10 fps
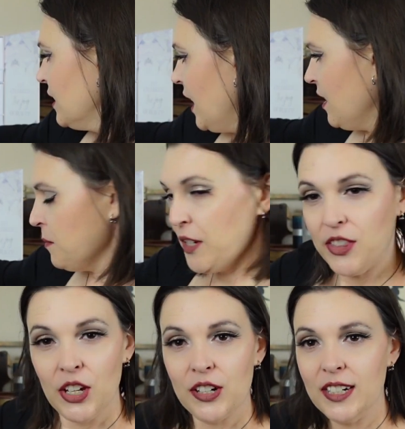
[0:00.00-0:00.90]
Day number
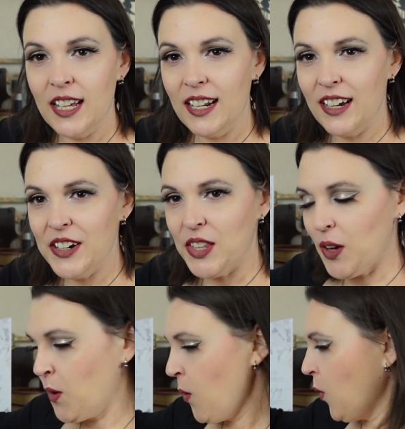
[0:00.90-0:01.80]
13. Here in the
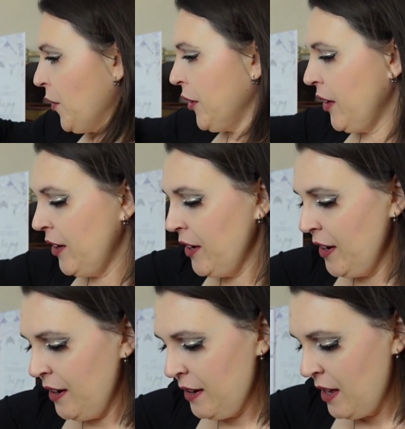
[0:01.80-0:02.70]
corner
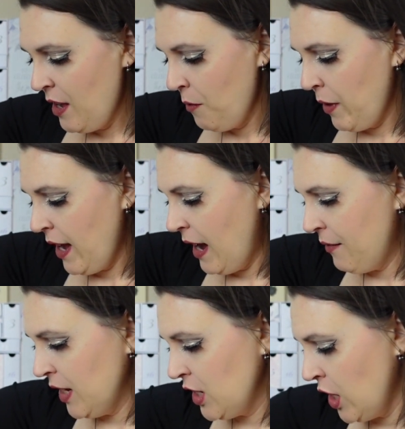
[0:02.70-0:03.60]
we
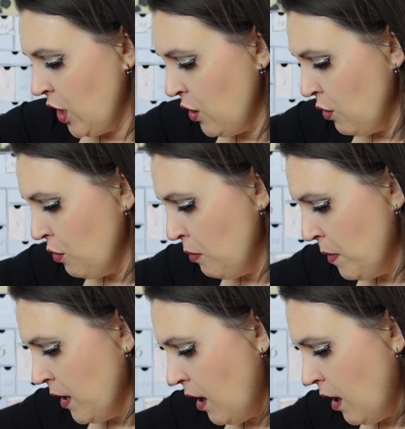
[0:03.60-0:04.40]
have a tube.